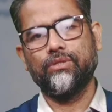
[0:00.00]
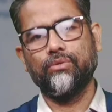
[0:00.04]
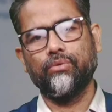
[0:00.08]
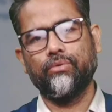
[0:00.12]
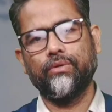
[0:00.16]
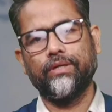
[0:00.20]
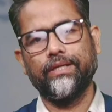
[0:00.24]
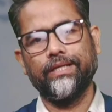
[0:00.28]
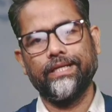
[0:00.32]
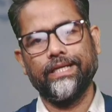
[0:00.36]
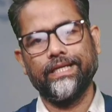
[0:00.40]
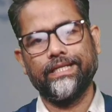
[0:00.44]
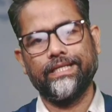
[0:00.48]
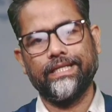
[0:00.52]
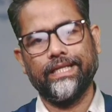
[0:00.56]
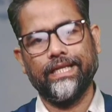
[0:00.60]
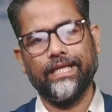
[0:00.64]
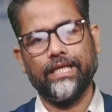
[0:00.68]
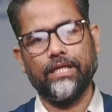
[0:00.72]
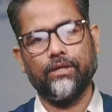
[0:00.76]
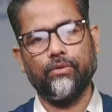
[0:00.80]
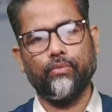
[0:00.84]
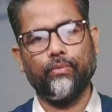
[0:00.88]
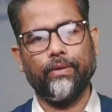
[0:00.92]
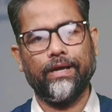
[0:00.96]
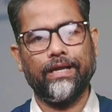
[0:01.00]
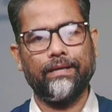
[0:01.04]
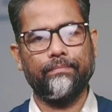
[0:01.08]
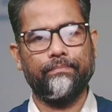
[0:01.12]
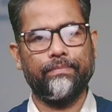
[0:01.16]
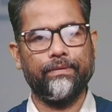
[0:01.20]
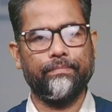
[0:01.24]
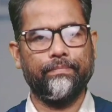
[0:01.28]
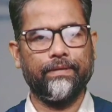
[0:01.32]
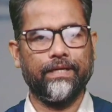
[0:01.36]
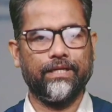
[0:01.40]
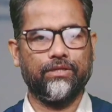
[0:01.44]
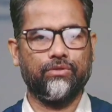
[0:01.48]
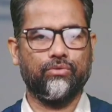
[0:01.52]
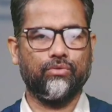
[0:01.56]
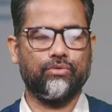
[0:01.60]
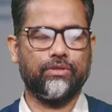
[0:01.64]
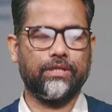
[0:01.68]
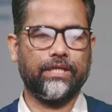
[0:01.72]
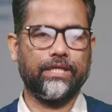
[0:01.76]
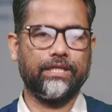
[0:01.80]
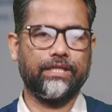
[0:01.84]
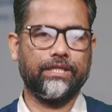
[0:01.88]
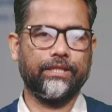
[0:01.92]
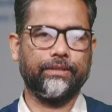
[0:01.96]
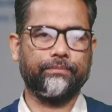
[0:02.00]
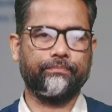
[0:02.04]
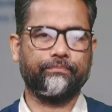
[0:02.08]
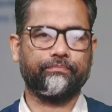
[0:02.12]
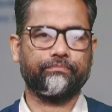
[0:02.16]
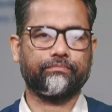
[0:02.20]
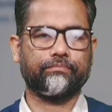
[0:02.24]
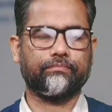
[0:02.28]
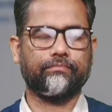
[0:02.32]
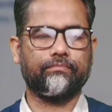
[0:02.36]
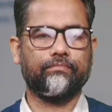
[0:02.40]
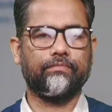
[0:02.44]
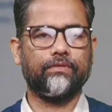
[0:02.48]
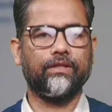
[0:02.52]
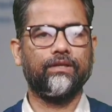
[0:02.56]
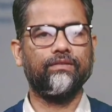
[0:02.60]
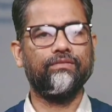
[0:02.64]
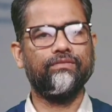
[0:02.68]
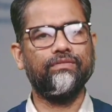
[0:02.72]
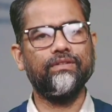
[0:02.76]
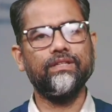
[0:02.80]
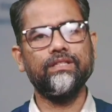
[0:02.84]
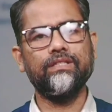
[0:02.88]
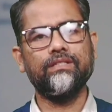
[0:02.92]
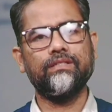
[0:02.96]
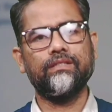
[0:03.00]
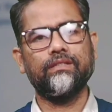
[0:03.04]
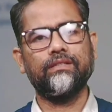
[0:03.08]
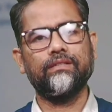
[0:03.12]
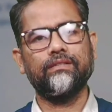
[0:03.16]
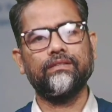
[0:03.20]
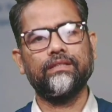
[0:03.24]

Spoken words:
to create a well prepared society. First,